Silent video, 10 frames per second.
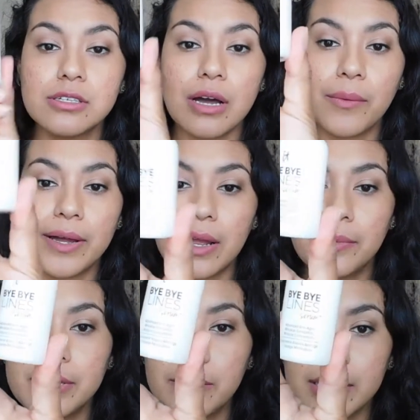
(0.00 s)
so I
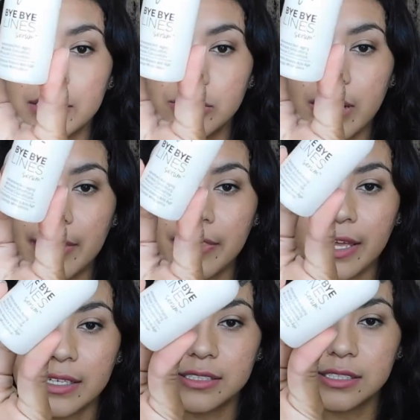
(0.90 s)
really want to try
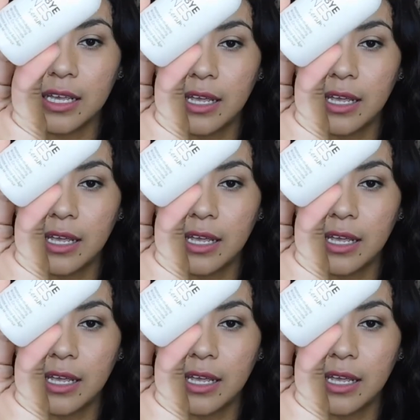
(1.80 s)
this.